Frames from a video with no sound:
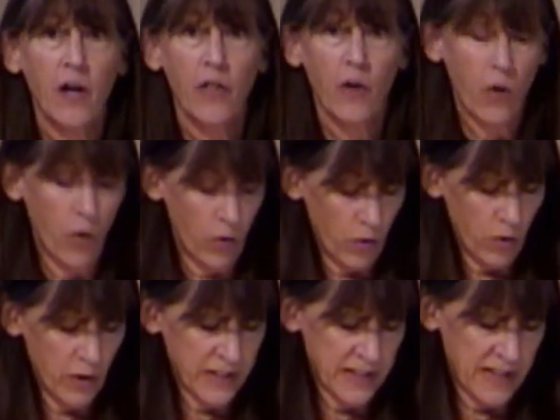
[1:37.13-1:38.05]
The
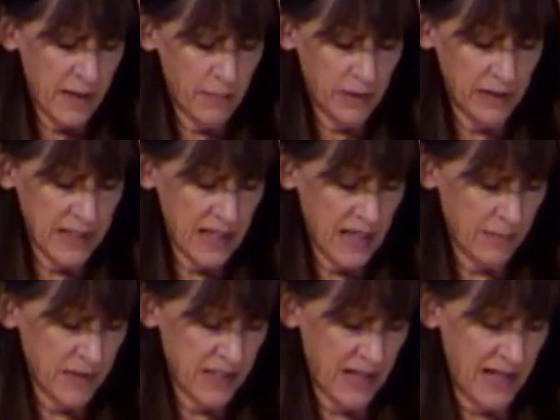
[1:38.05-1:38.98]
whole assembly
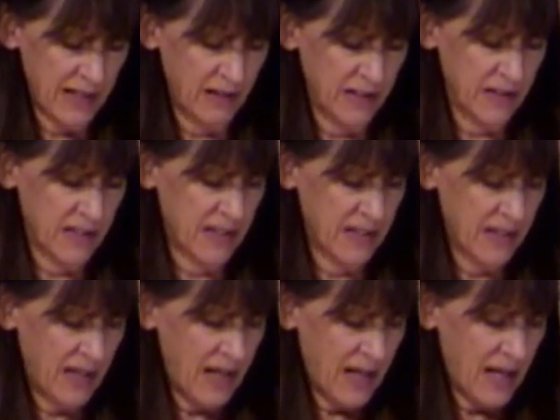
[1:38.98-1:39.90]
kept silence
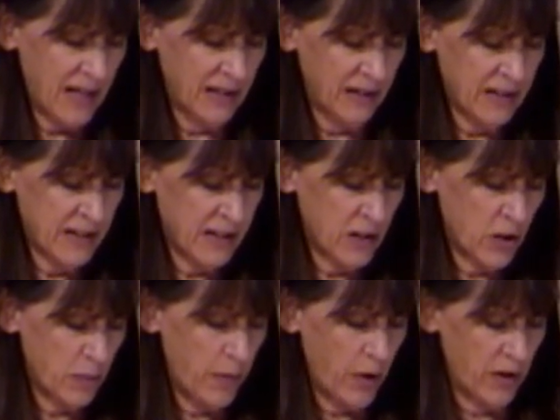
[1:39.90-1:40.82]
and listened
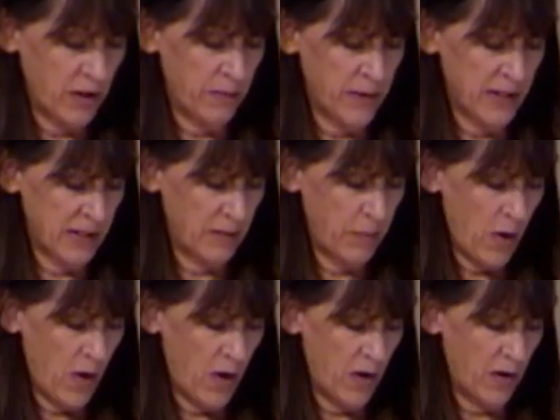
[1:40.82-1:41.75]
to Barnabas and
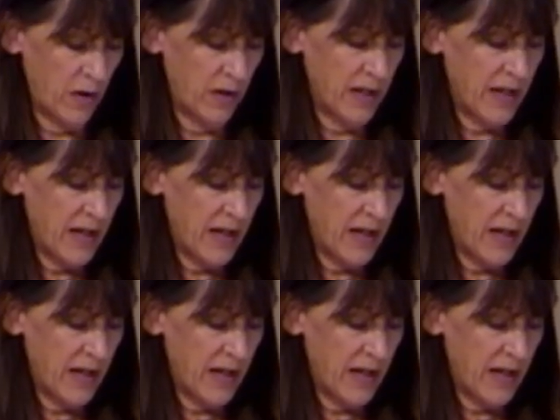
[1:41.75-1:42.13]
Paul